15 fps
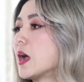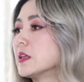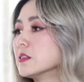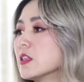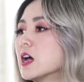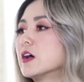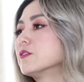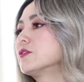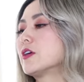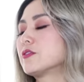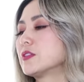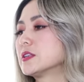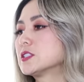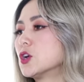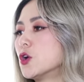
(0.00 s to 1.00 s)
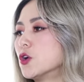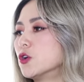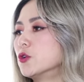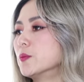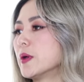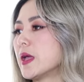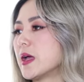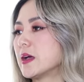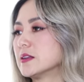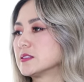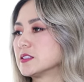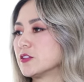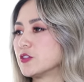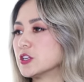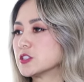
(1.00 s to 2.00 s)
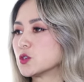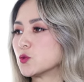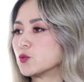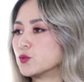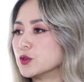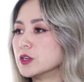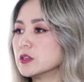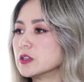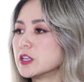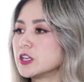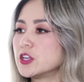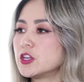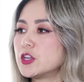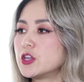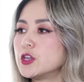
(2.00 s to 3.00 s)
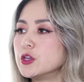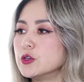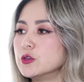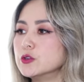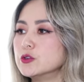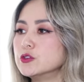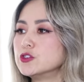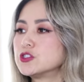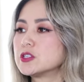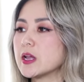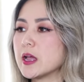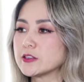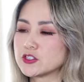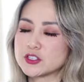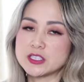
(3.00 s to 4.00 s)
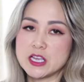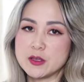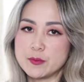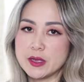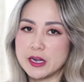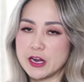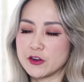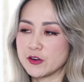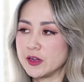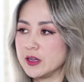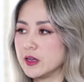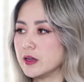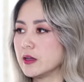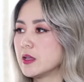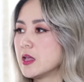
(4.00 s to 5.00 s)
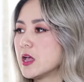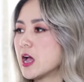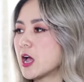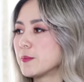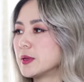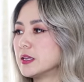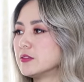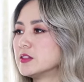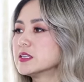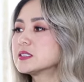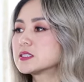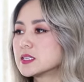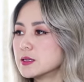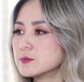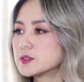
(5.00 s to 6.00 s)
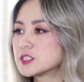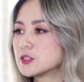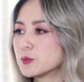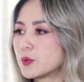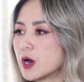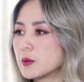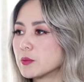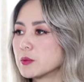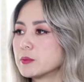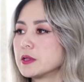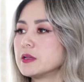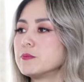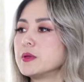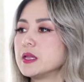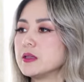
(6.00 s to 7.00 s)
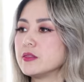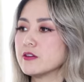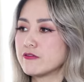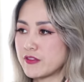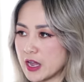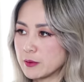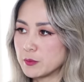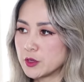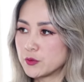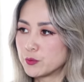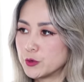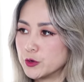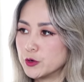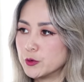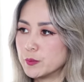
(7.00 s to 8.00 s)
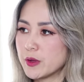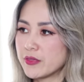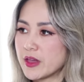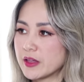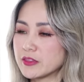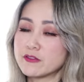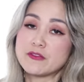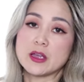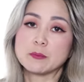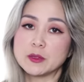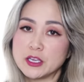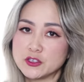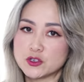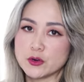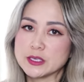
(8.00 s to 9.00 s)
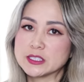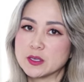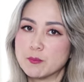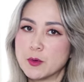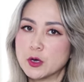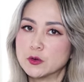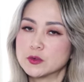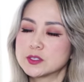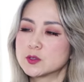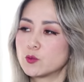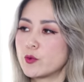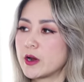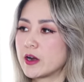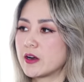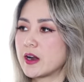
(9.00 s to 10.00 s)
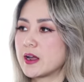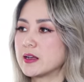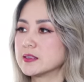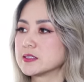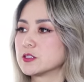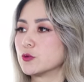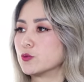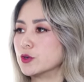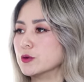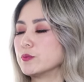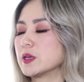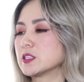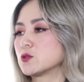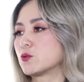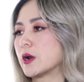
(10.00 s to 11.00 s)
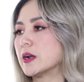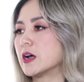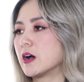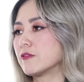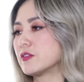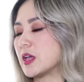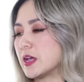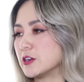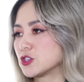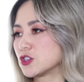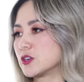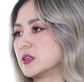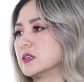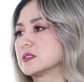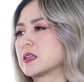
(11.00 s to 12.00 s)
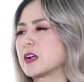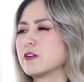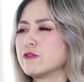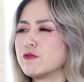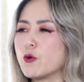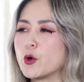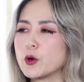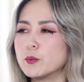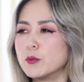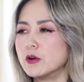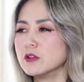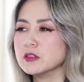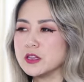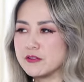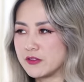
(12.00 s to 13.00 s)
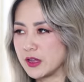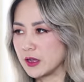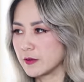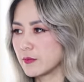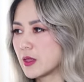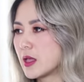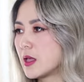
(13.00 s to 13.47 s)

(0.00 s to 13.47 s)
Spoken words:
I love that this home has this really huge entertainment area. I mean, this seems to probably be the family room that the family enjoys the most, whereas the room that's right off the entry is like a formal living.